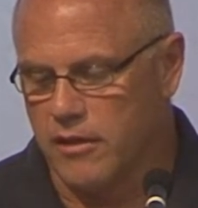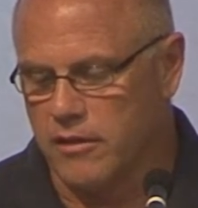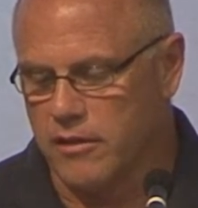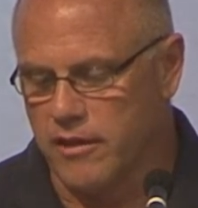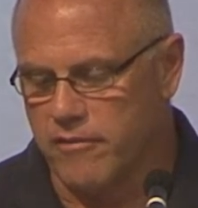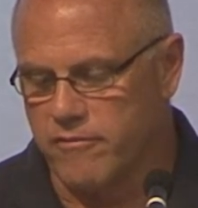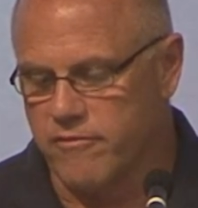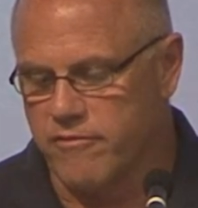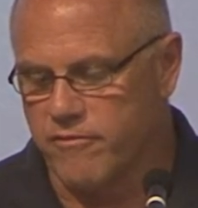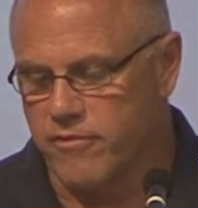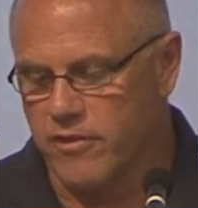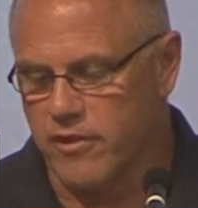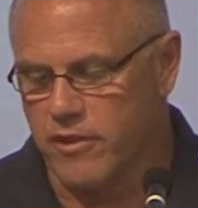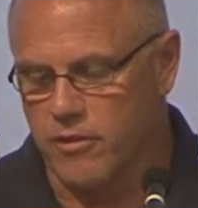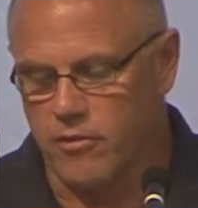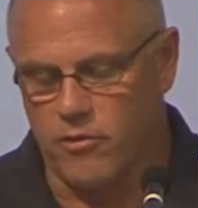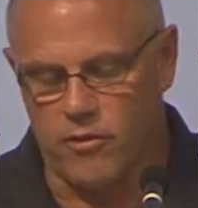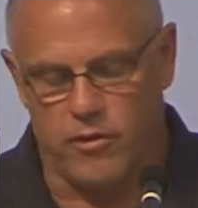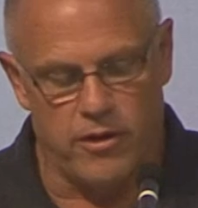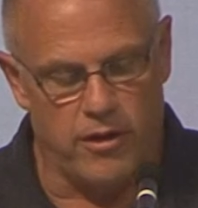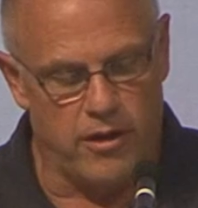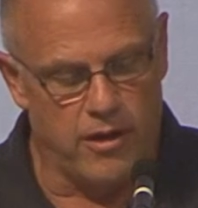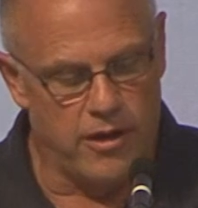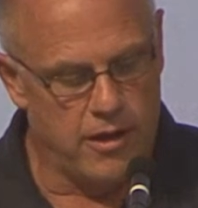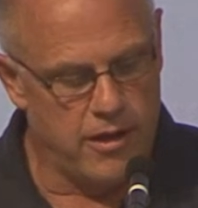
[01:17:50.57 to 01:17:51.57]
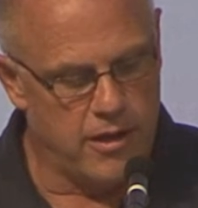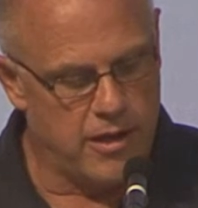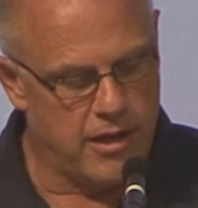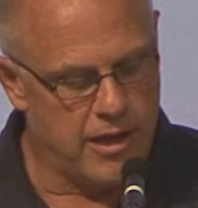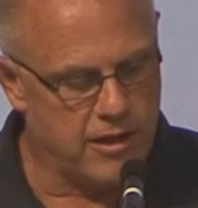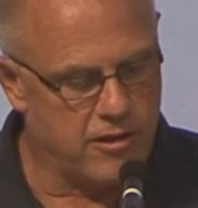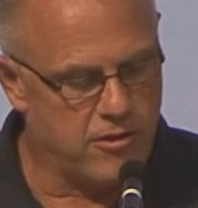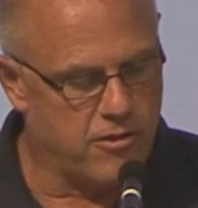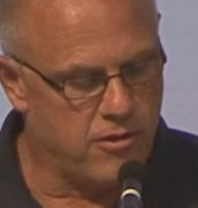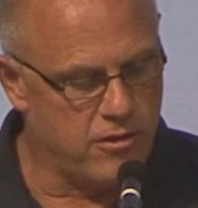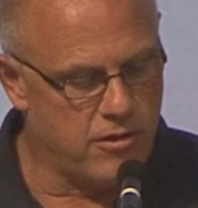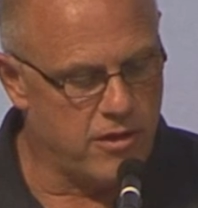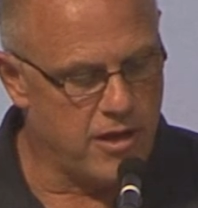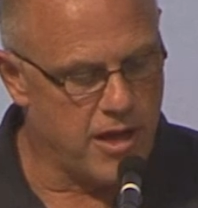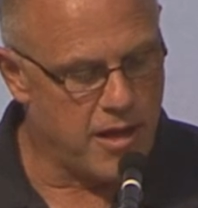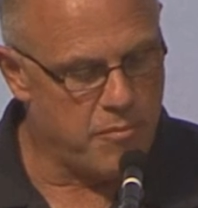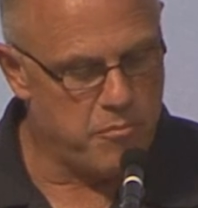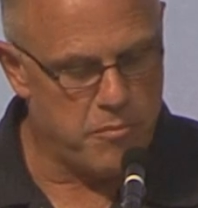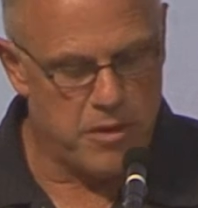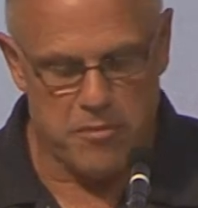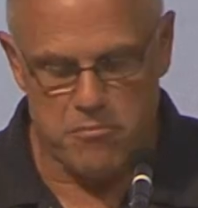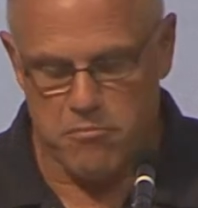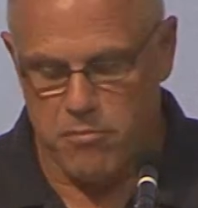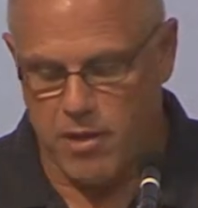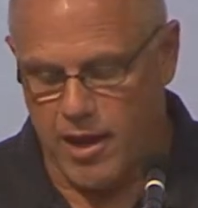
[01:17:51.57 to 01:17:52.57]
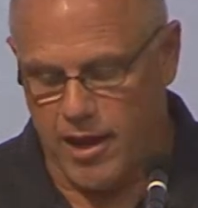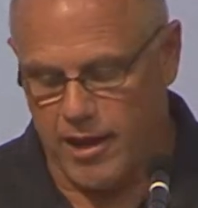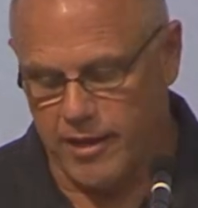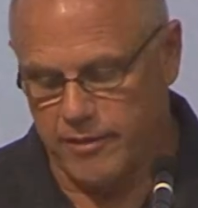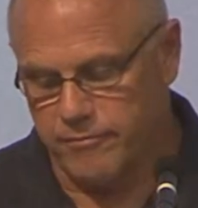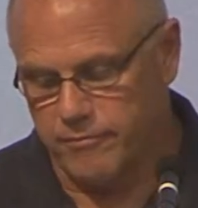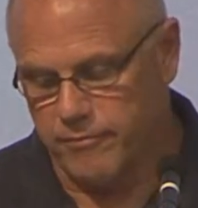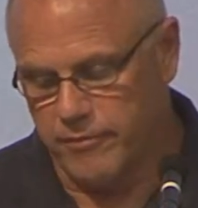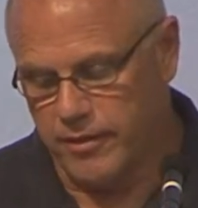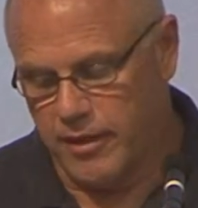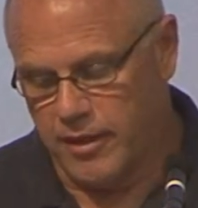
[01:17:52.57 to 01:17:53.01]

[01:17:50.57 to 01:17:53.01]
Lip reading: lived for the Lord and could not be bought.